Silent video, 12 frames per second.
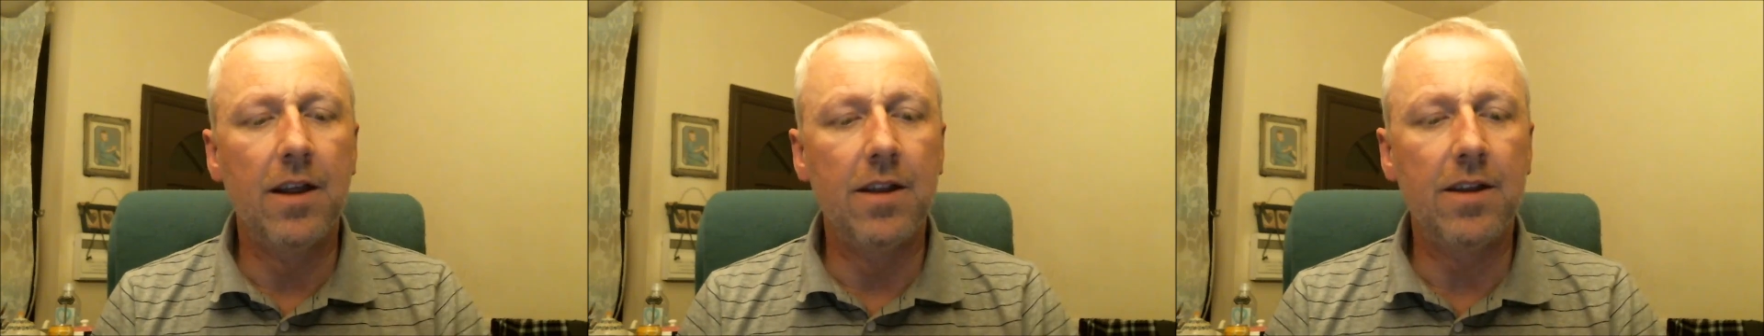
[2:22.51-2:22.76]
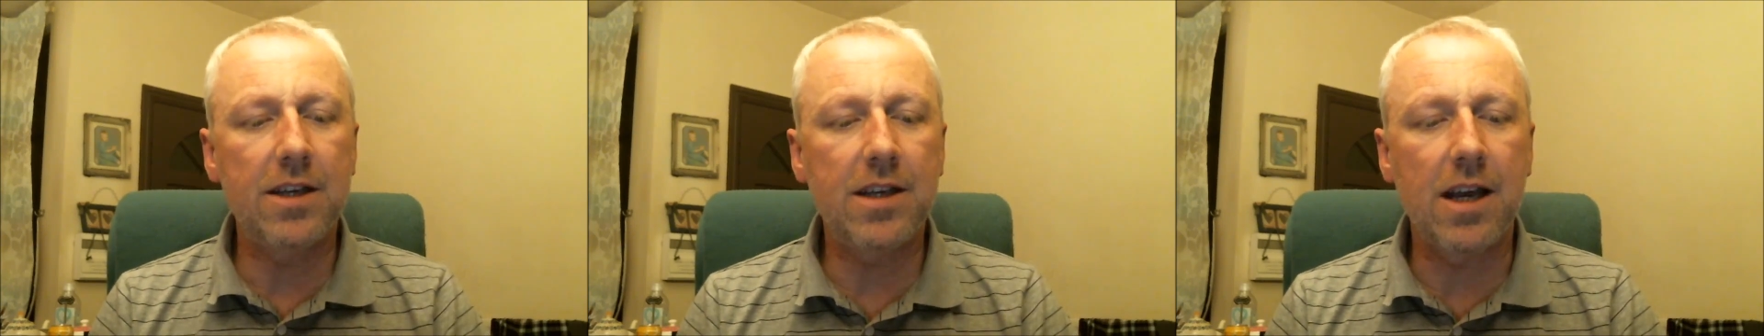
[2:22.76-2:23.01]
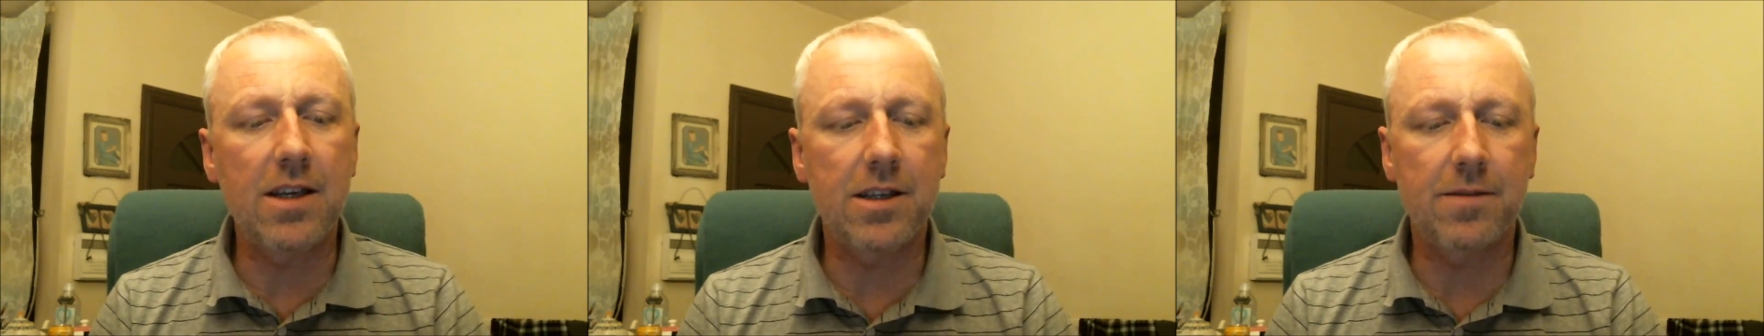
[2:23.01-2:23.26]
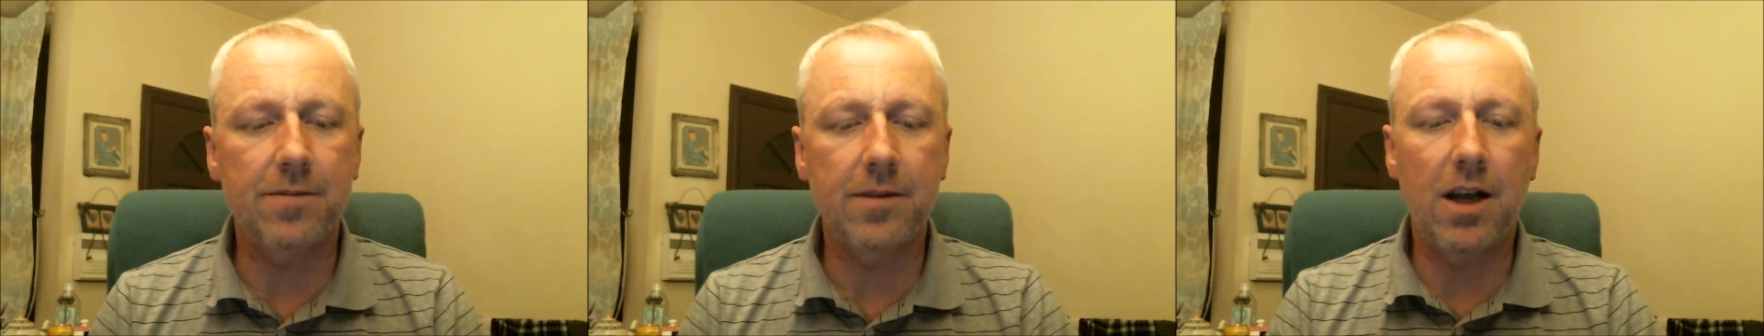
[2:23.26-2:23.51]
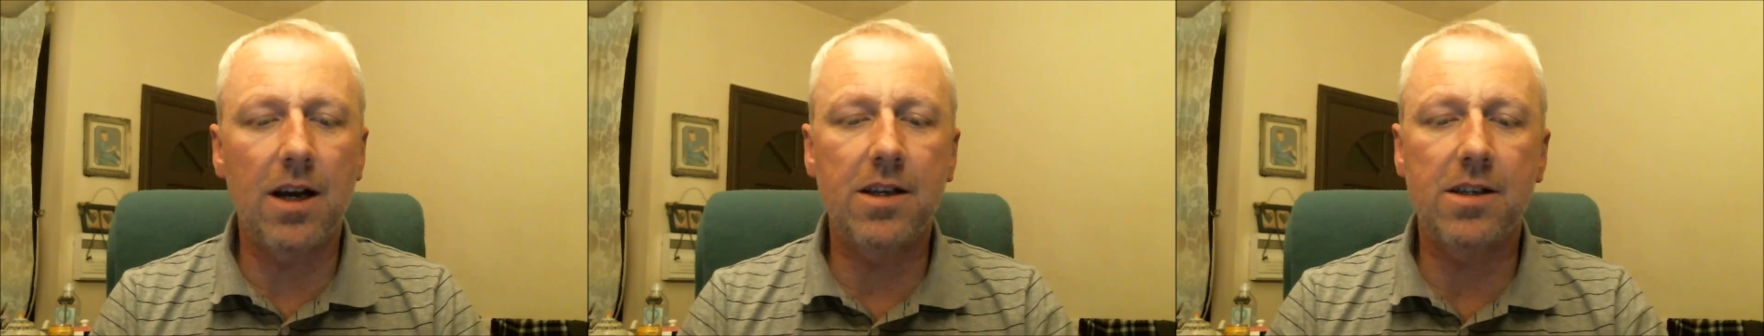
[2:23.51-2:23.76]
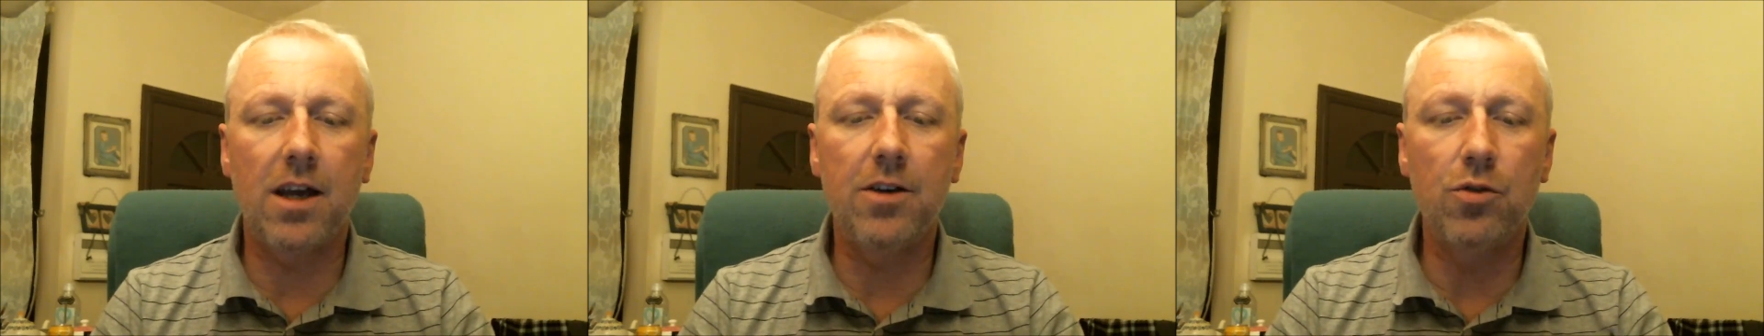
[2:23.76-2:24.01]
This is, like I
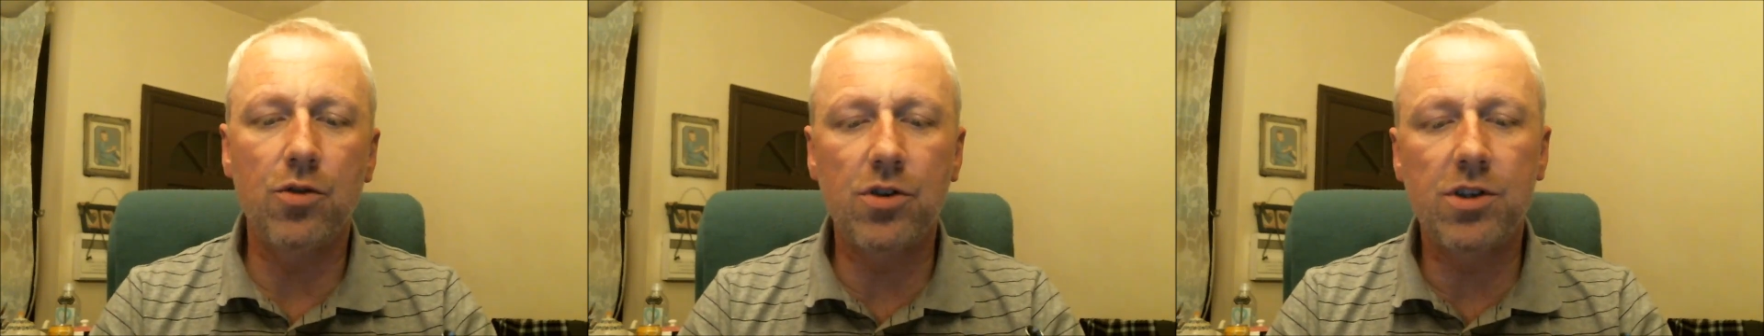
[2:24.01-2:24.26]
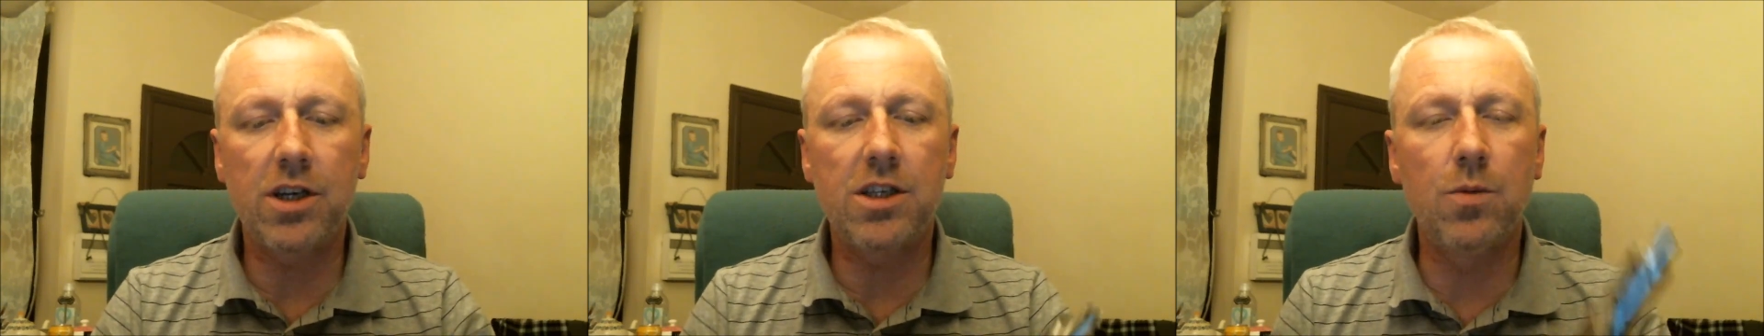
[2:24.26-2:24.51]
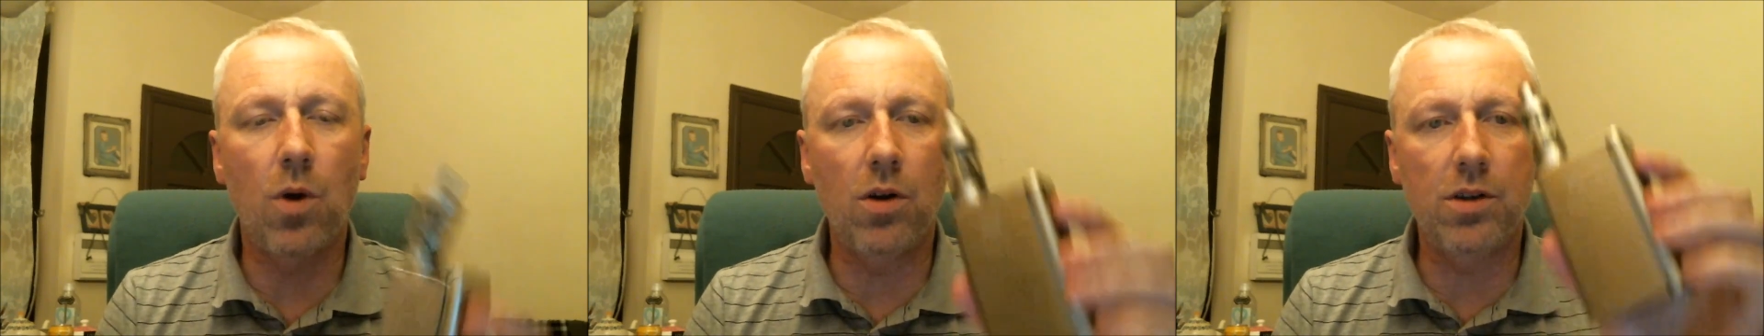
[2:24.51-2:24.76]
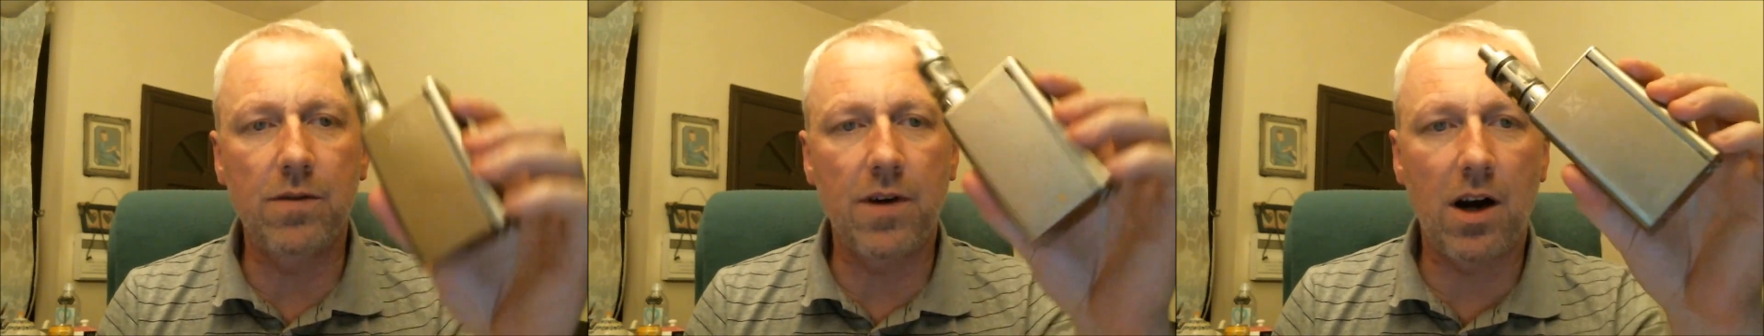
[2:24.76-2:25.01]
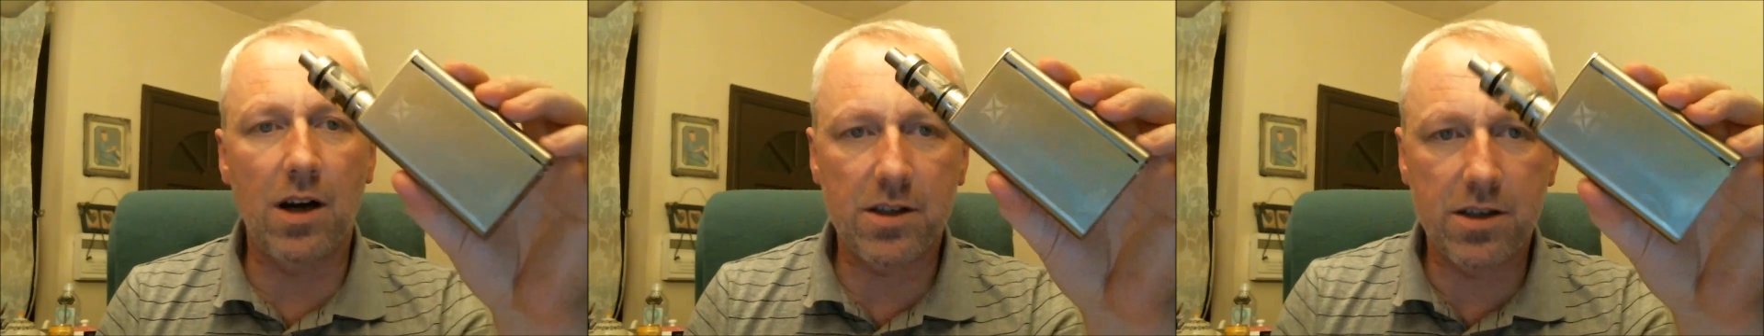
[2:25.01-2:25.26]
said, 160 watt device.